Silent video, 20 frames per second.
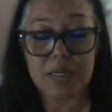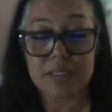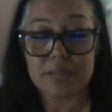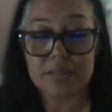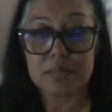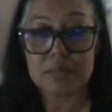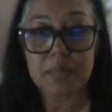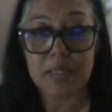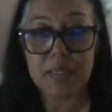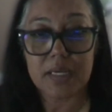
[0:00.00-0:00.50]

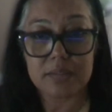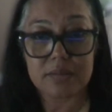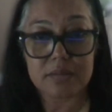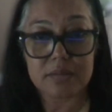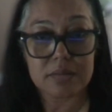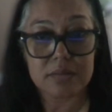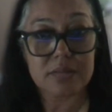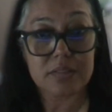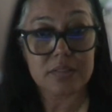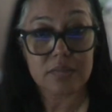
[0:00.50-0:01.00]
pots and pans
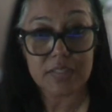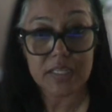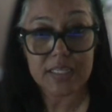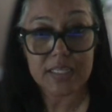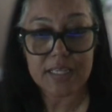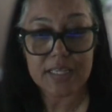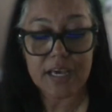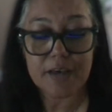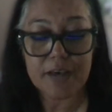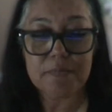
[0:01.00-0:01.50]
and stuff
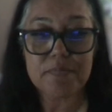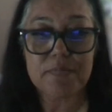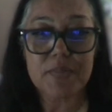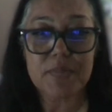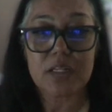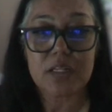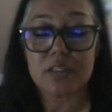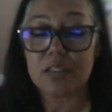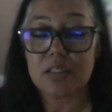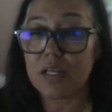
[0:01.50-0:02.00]
like that,
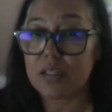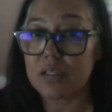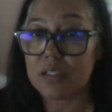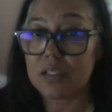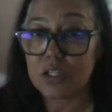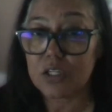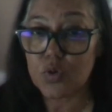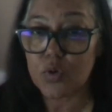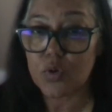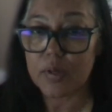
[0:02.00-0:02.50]
not
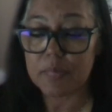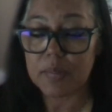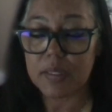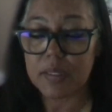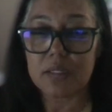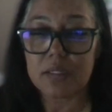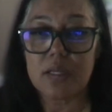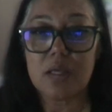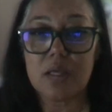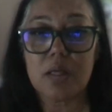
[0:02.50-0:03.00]
the equipment,